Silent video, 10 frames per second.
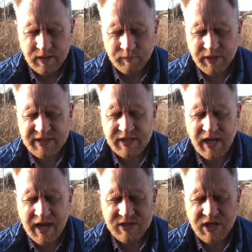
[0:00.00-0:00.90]
bless it
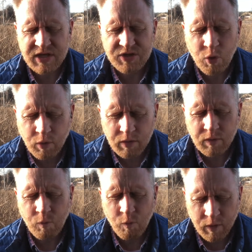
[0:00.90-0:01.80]
as your
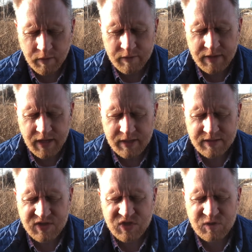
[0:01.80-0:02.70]
word, and
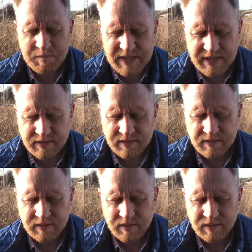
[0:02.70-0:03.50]
speak it